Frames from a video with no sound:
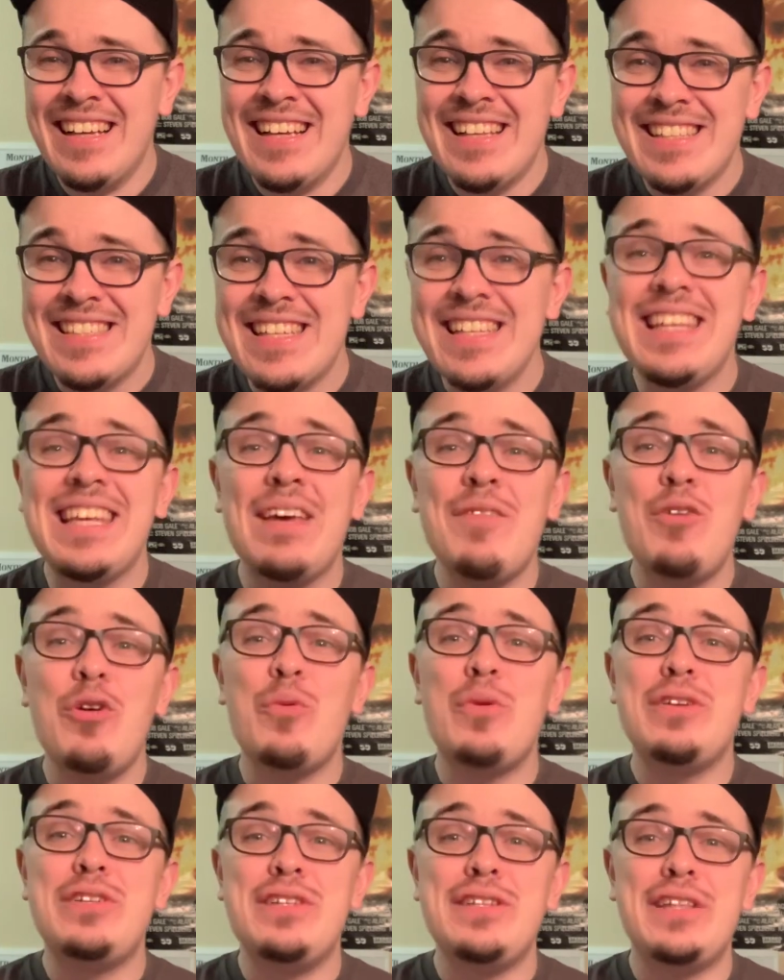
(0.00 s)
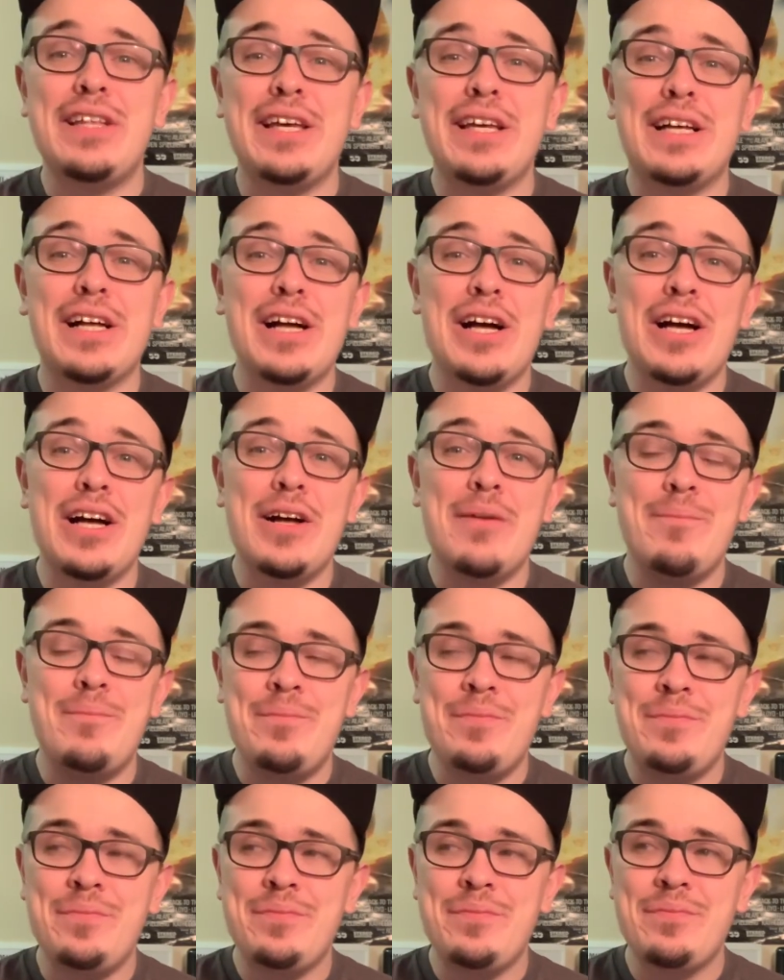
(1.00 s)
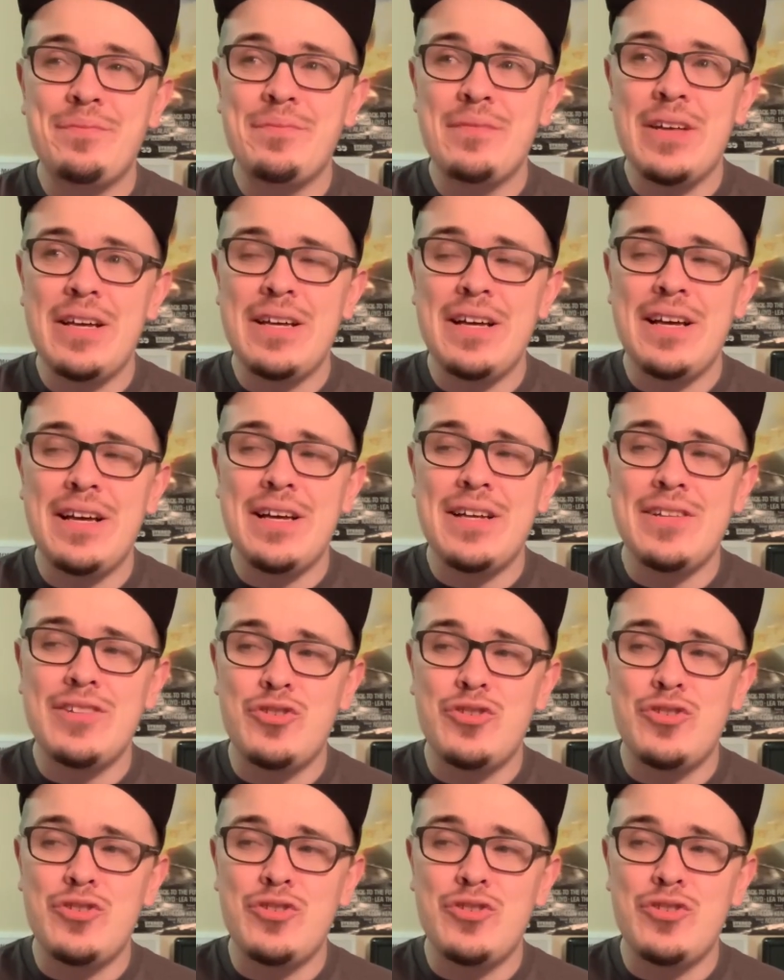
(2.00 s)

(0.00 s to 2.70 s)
It's gonna give you one to like uh, uh,